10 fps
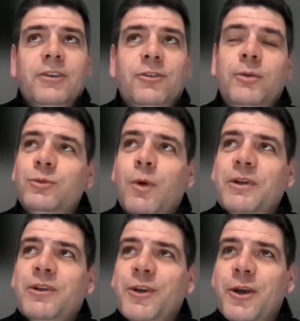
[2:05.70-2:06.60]
in terms of
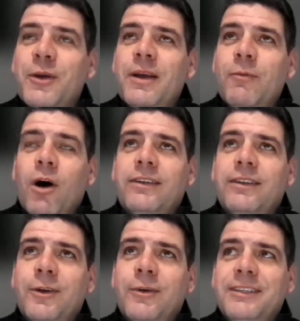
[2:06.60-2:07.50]
what we do, what I
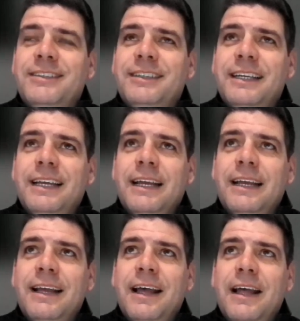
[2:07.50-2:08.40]
do is,
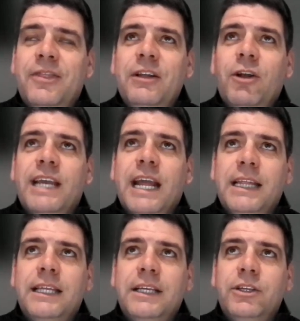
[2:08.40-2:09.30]
I think like
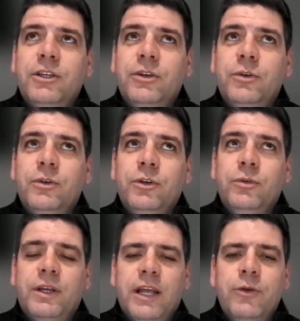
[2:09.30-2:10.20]
anything, you
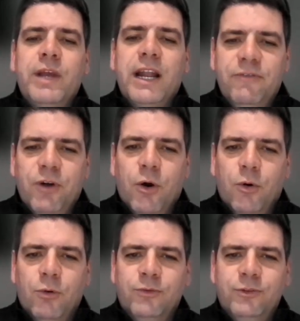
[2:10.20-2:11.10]
get
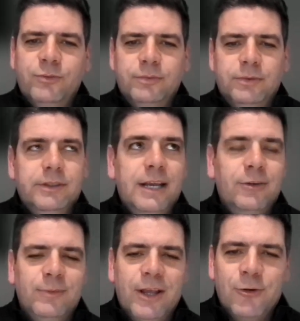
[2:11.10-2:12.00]
involved, you
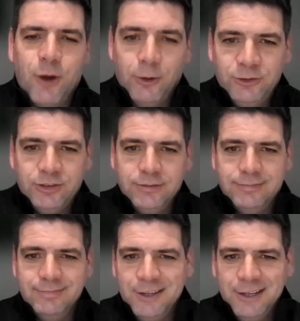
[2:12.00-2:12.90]
get engrossed
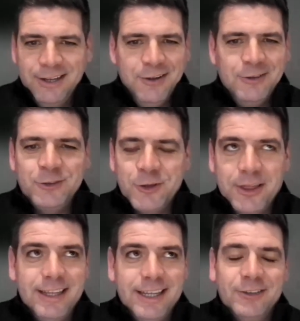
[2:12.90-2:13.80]
in
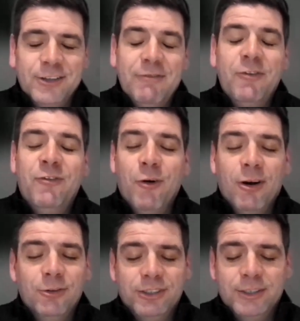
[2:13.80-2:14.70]
certain things. I never
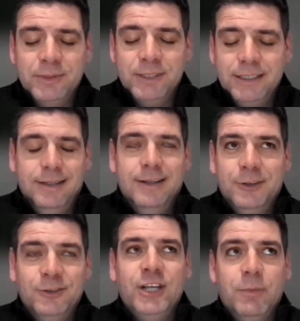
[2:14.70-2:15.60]
thought I was going to be
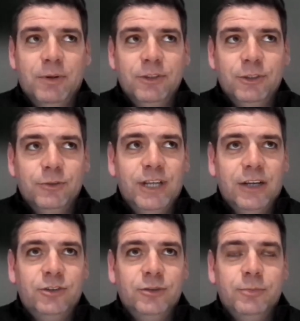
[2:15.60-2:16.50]
the chairman of the youth
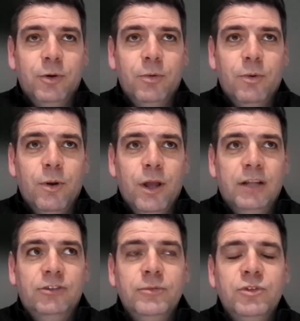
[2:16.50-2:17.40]
section, but
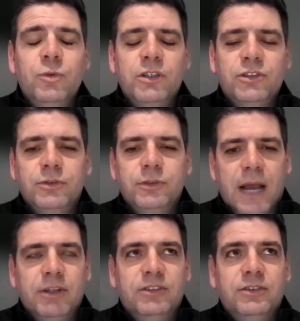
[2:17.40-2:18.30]
in terms of what I do
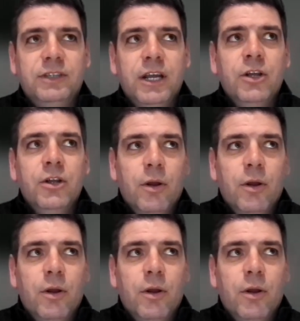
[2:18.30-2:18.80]
now, it's